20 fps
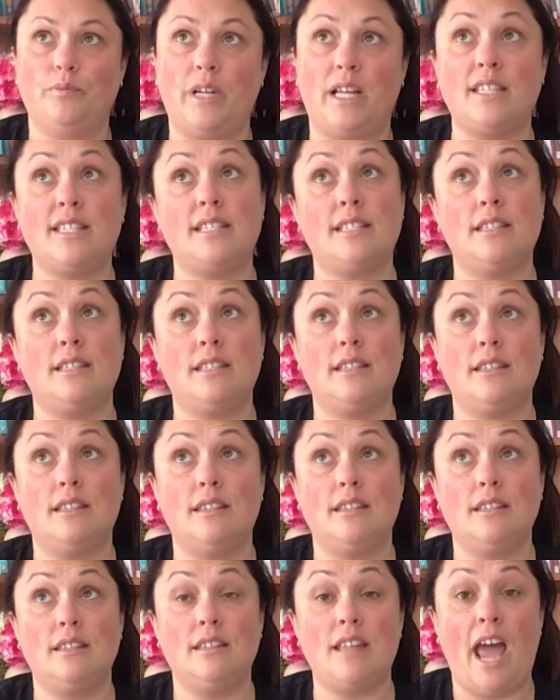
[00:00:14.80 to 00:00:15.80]
it's
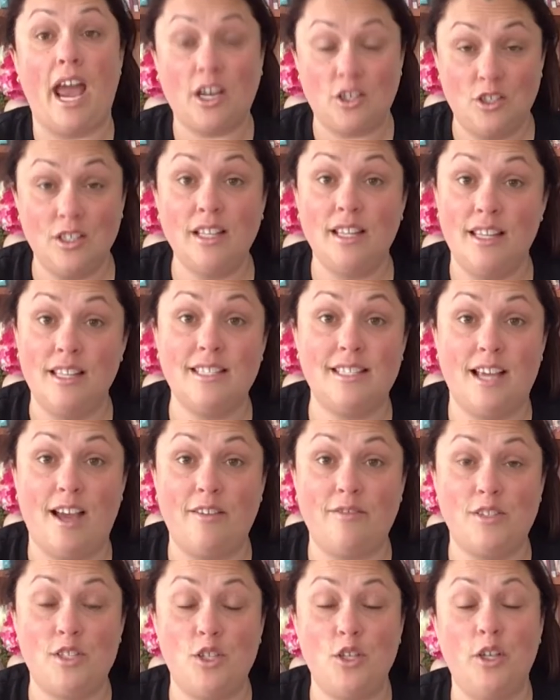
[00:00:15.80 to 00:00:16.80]
actually this
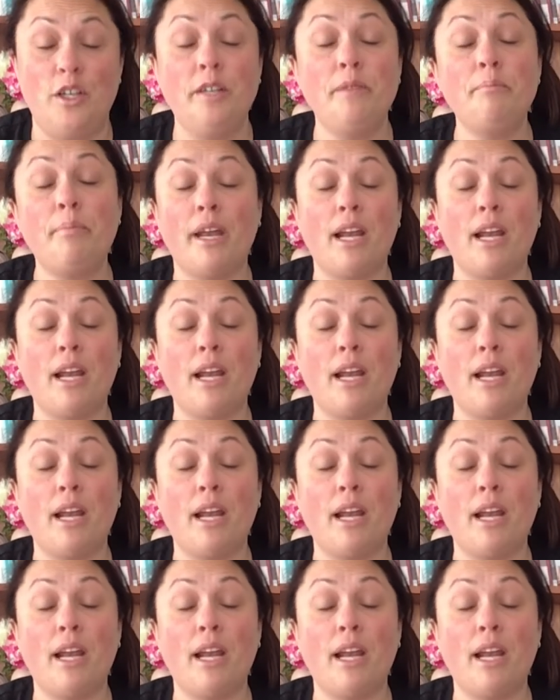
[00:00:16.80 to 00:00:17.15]
afternoon,